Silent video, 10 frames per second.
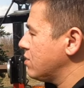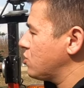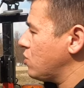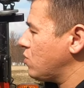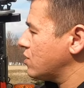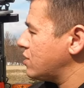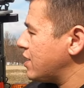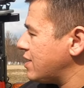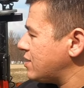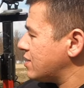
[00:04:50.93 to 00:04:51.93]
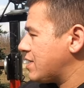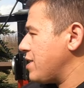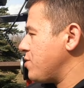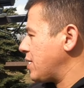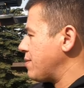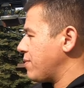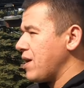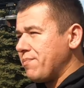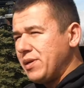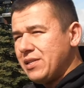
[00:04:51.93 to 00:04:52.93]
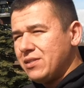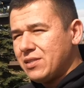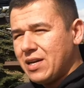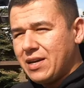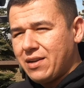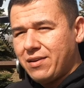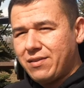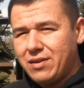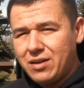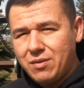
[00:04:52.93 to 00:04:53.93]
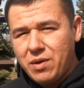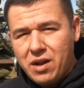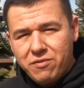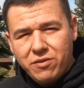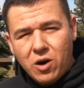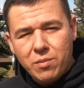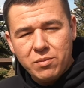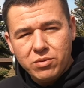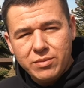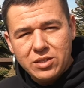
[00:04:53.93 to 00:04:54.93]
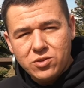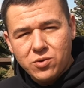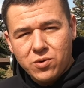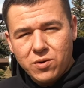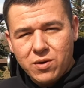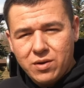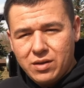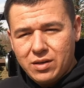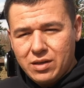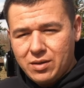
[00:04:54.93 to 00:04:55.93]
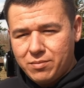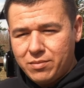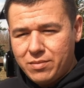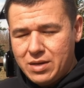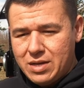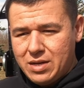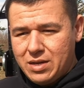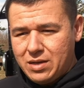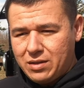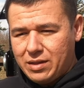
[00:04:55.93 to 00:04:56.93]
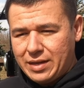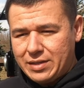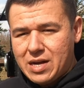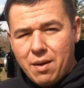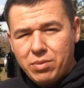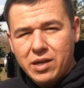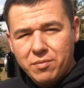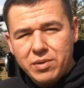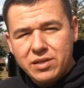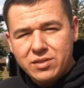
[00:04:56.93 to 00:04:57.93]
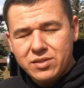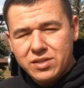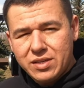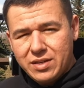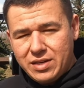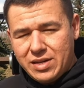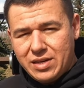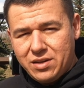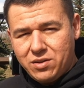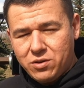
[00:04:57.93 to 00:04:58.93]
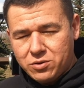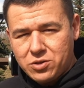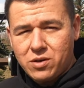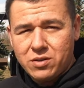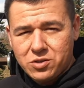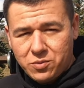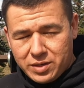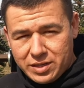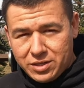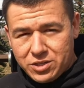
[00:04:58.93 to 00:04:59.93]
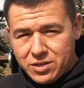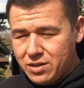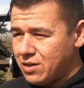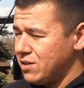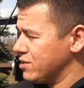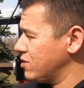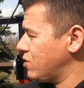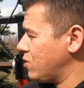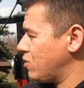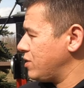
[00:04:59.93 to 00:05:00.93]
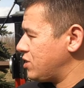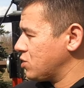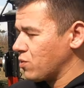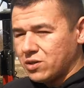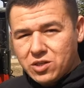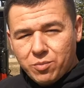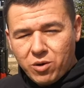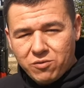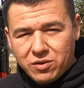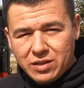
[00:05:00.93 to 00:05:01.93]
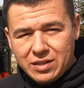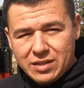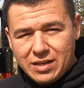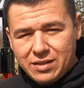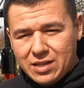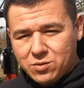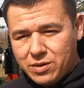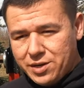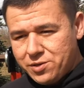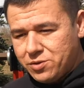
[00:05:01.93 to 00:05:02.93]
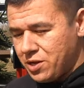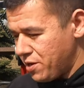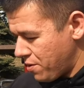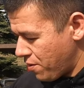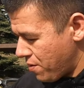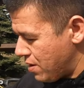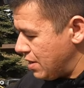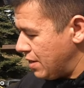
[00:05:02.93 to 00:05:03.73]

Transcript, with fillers: So what's nice is that you can buy pins at um, any farm implement store, um, like top link pins, and those are also one inch. So it just works out perfectly that that's what I used here.